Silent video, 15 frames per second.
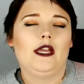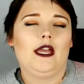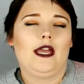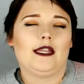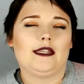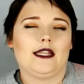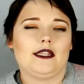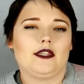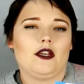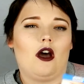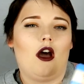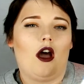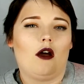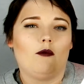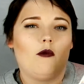and let the
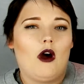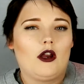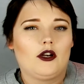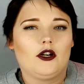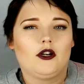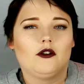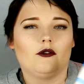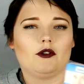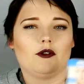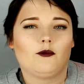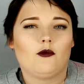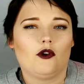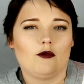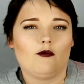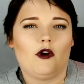hot water or the
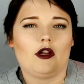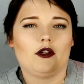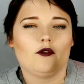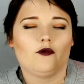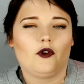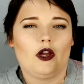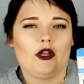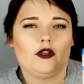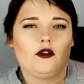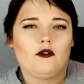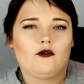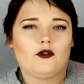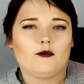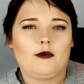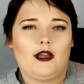warm water run
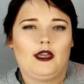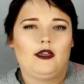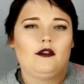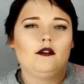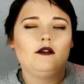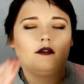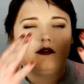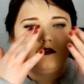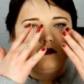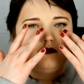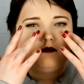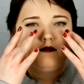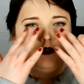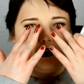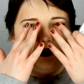over my
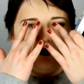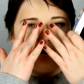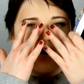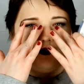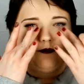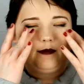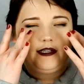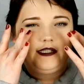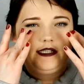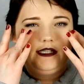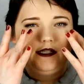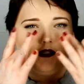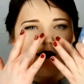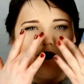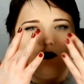
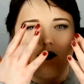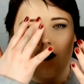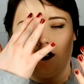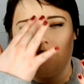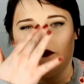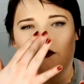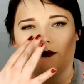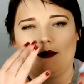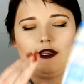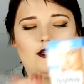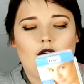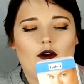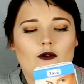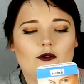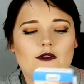T-zone and over my
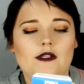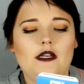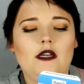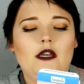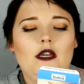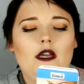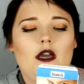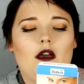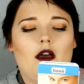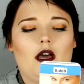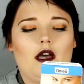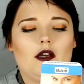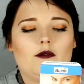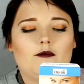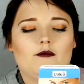nose,
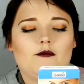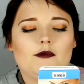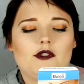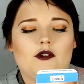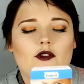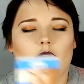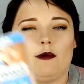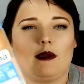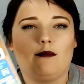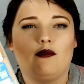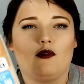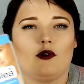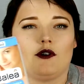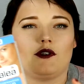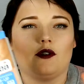so that my
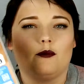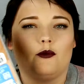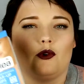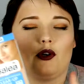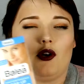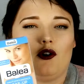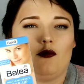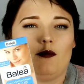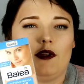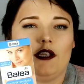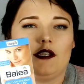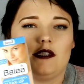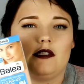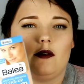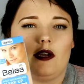pores are more
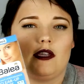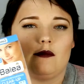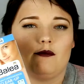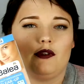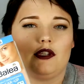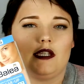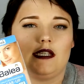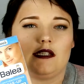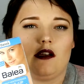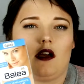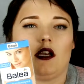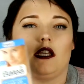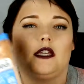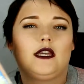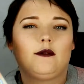open so I can put these
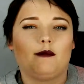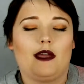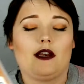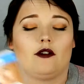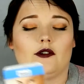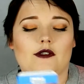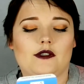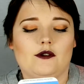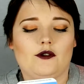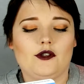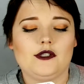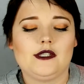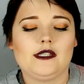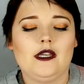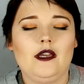on and get better
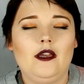results.